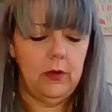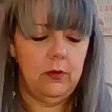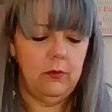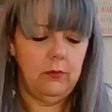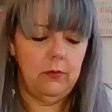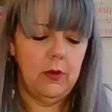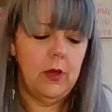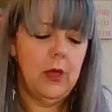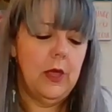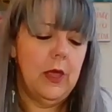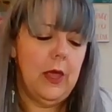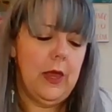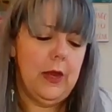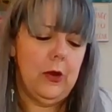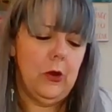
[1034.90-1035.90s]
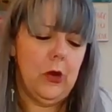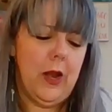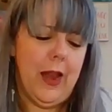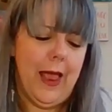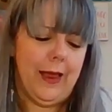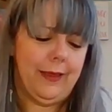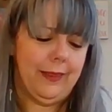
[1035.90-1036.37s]

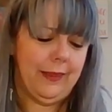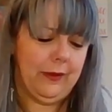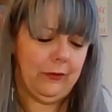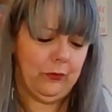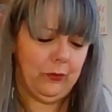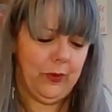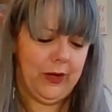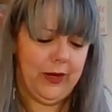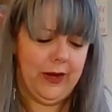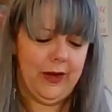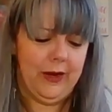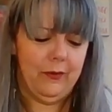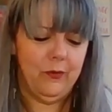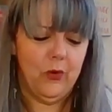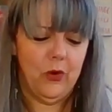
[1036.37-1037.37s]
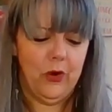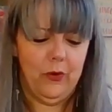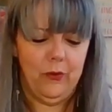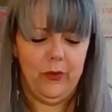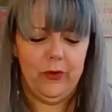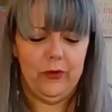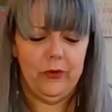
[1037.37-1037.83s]
don't like this one
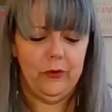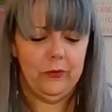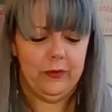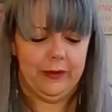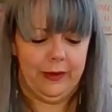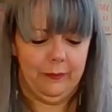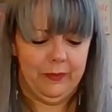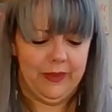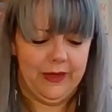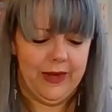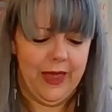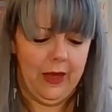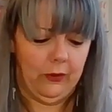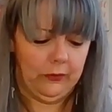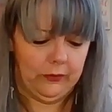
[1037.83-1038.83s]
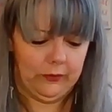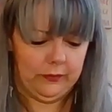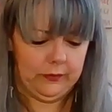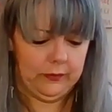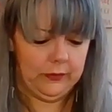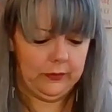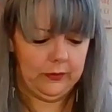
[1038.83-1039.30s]
anymore. I want to do something
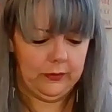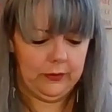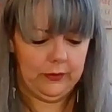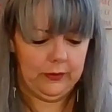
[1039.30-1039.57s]
else.